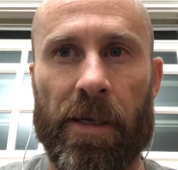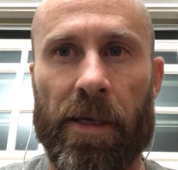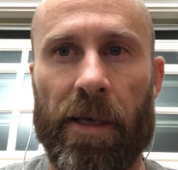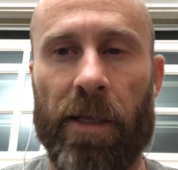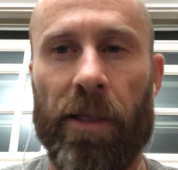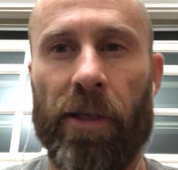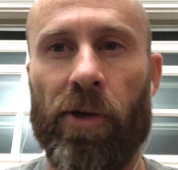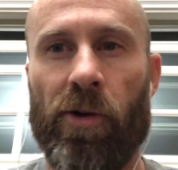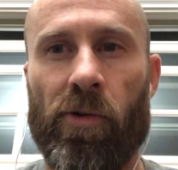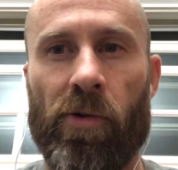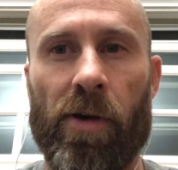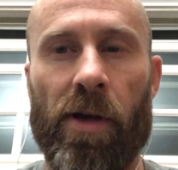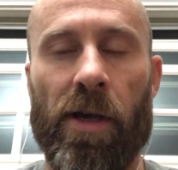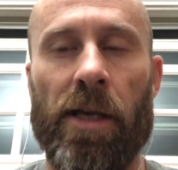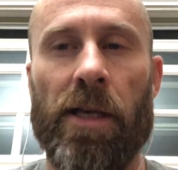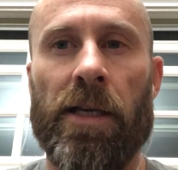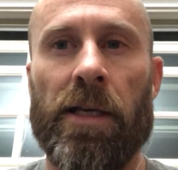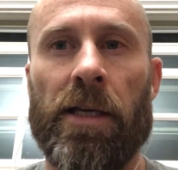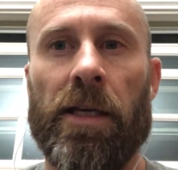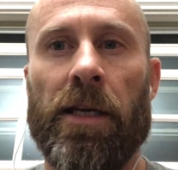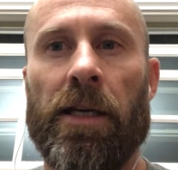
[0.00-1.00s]
Hello,
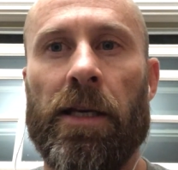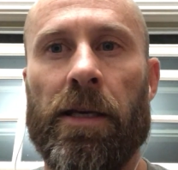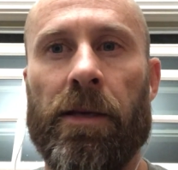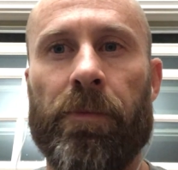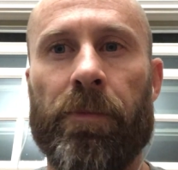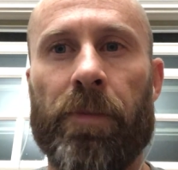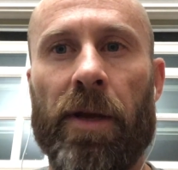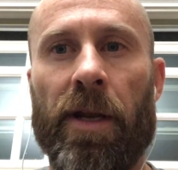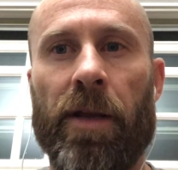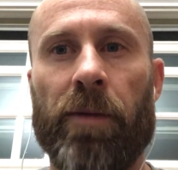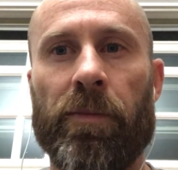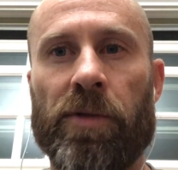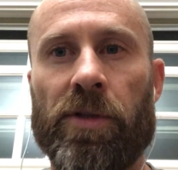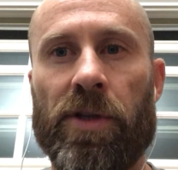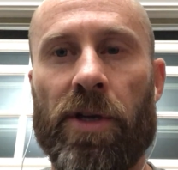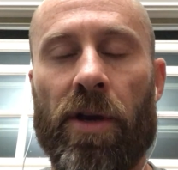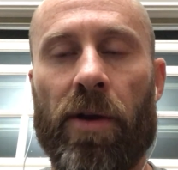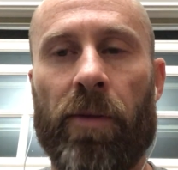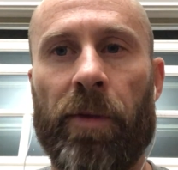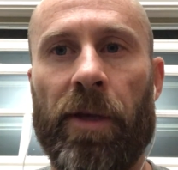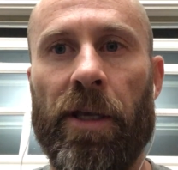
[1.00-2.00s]
my name's
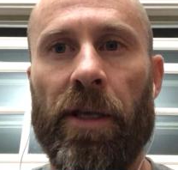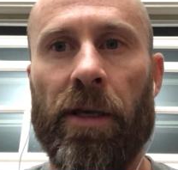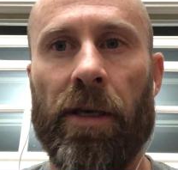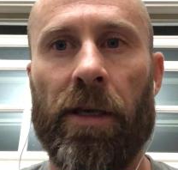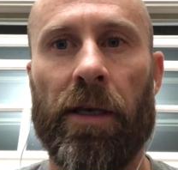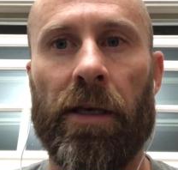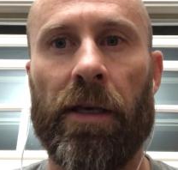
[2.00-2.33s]
Jeremy,